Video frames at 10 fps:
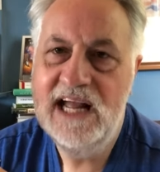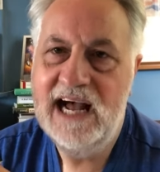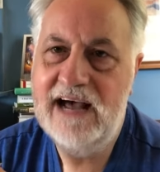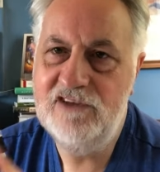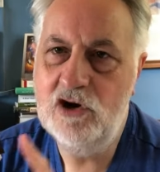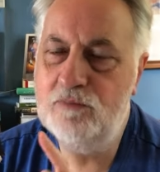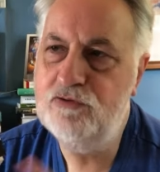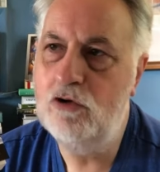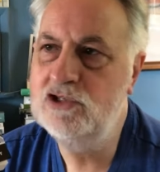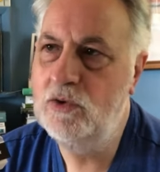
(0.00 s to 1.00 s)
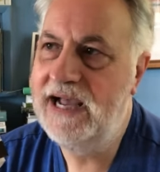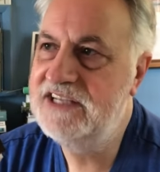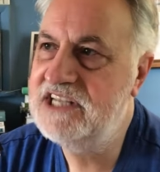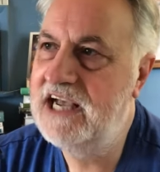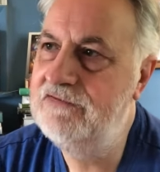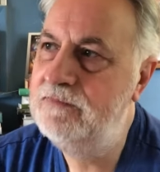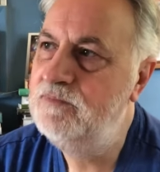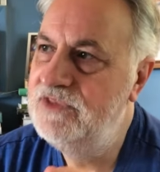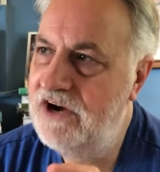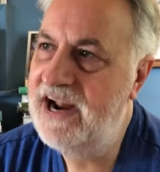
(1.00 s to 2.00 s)
And they're not proto-SF.
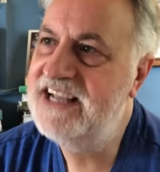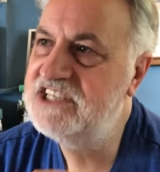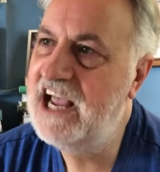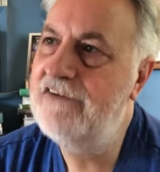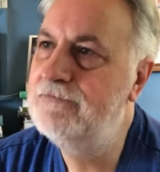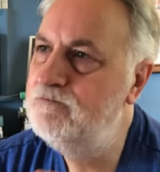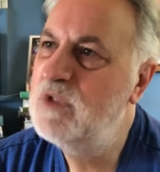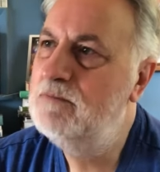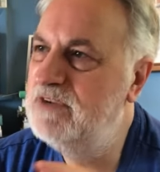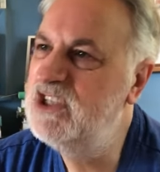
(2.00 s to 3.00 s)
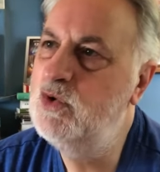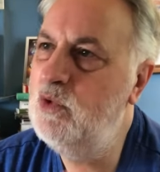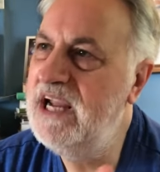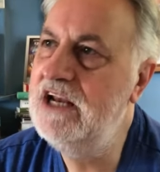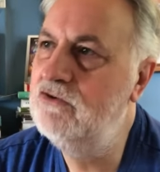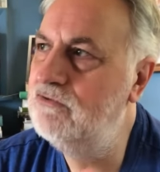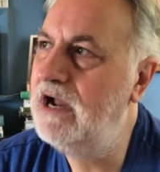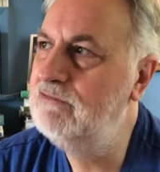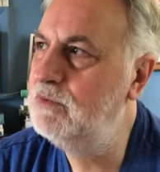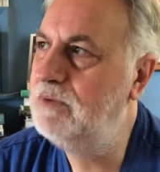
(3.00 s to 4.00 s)
They're SF between
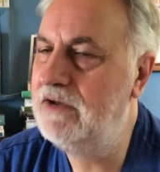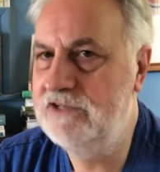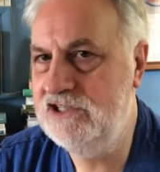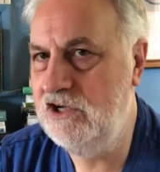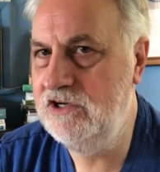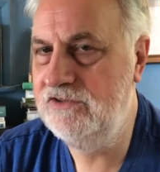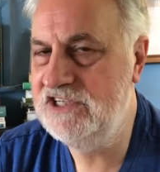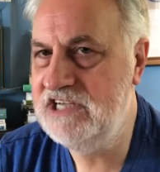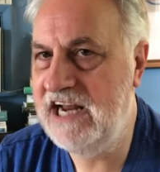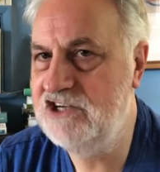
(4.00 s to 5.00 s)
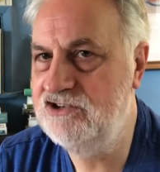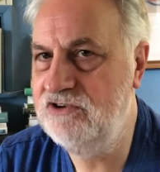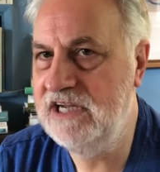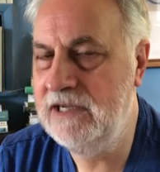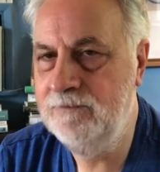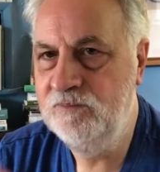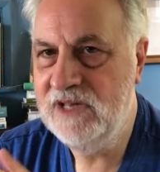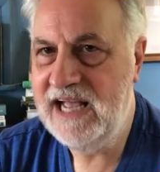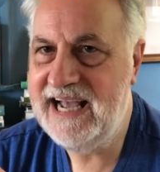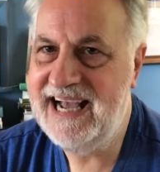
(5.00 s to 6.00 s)
around about the turn of the century
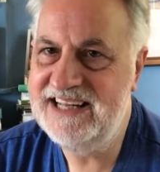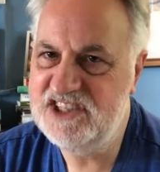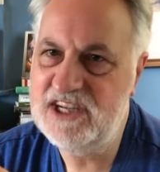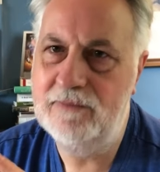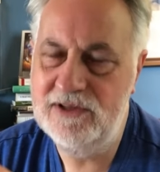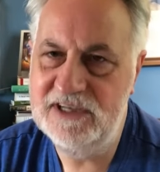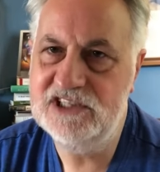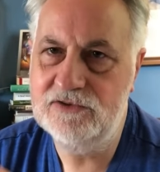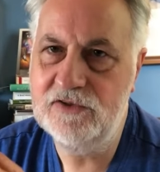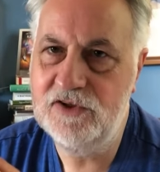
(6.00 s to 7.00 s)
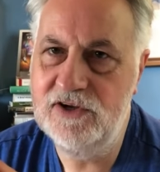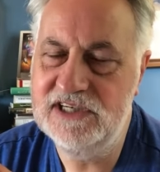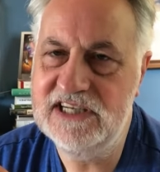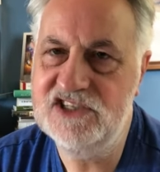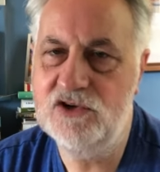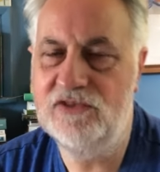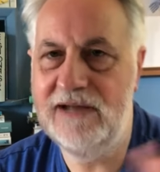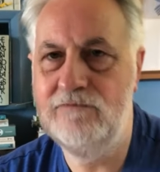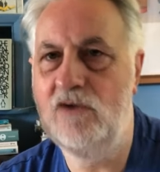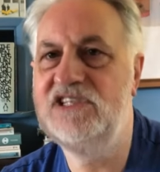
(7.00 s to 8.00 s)
and some of them into the 30s. So they're
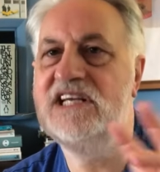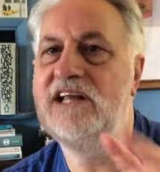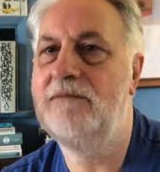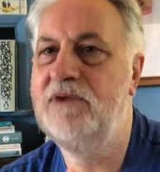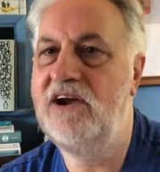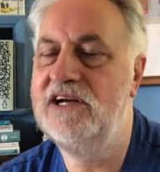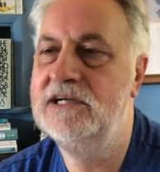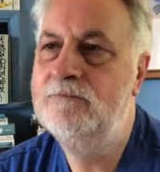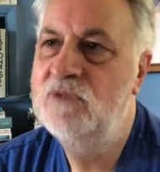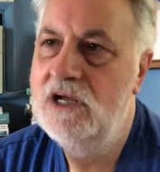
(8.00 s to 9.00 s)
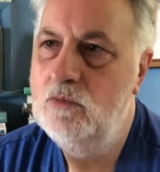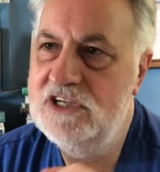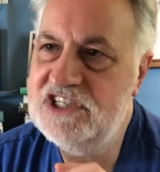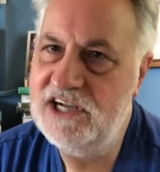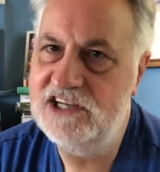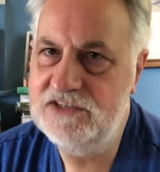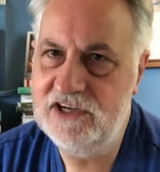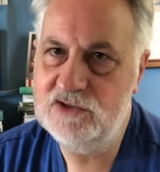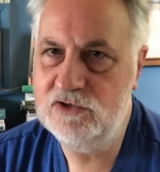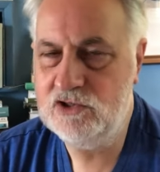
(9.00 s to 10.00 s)
mostly in that period where science
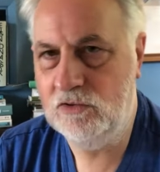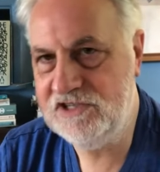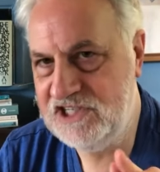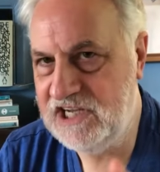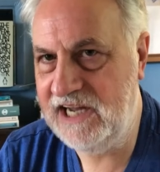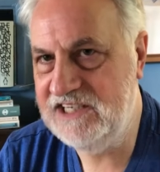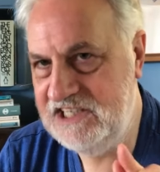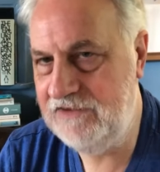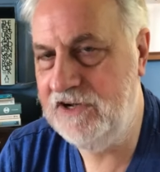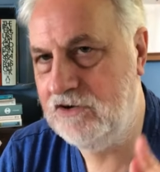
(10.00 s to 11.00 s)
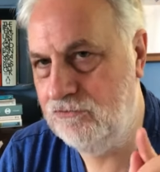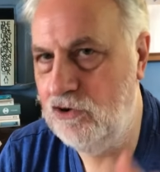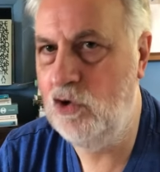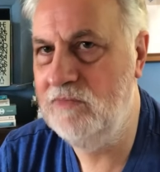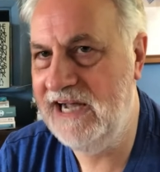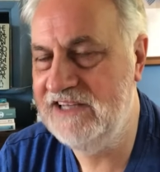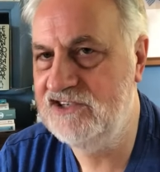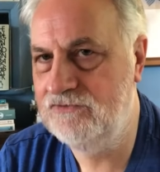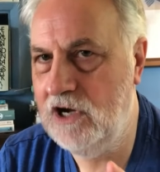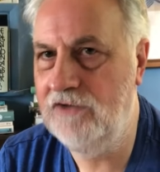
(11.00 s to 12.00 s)
fiction was called scientific
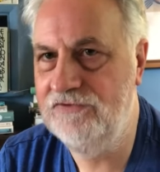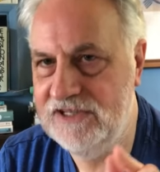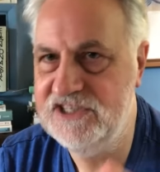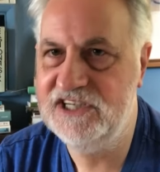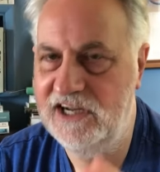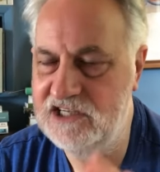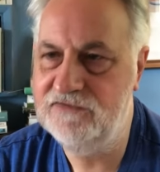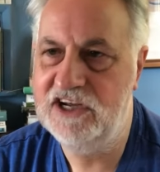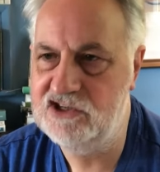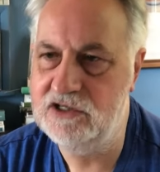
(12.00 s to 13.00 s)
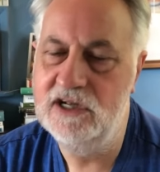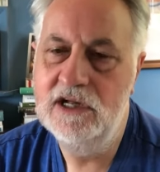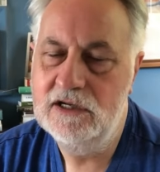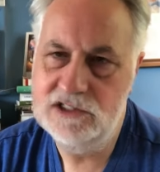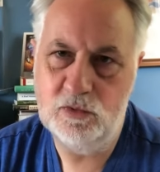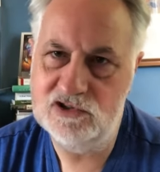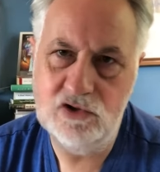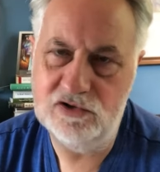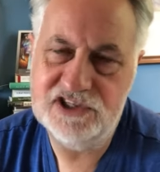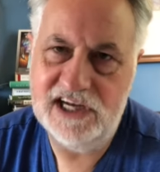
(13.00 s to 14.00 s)
romance rather than science fiction. So it wasn't
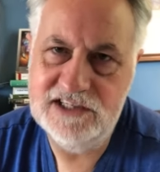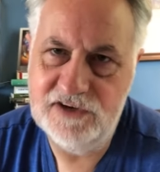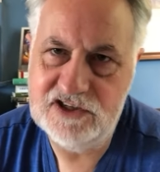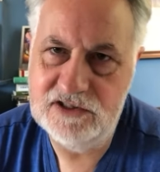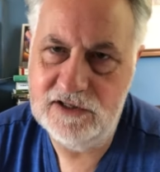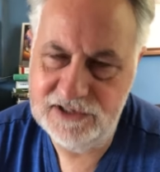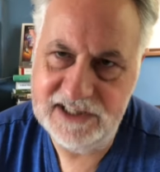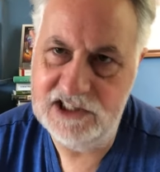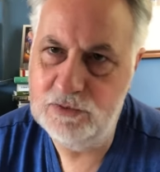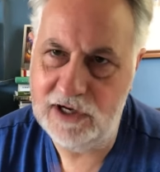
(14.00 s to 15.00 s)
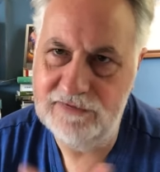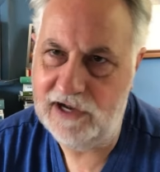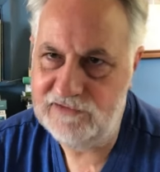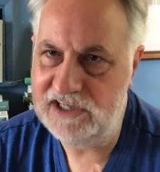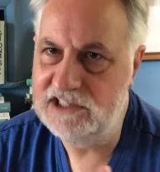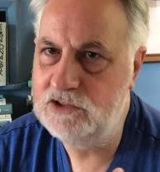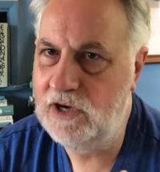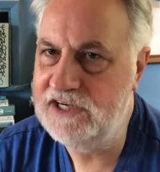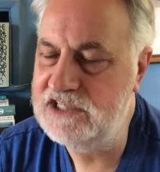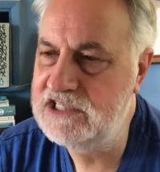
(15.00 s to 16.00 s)
called science fiction until 1925,
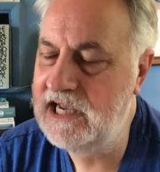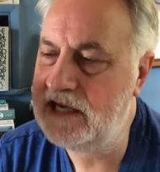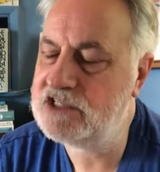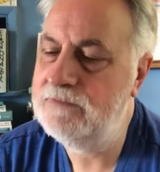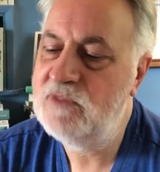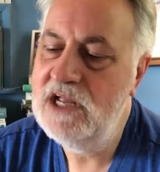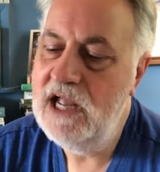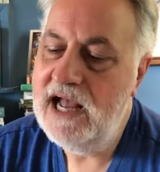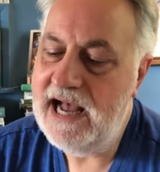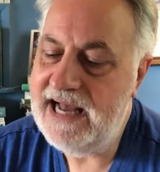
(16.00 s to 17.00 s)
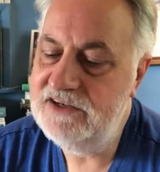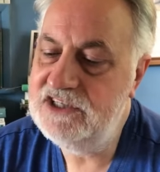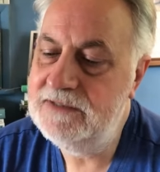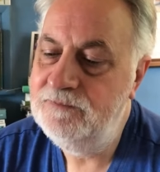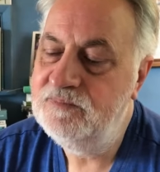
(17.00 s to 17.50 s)
1926. And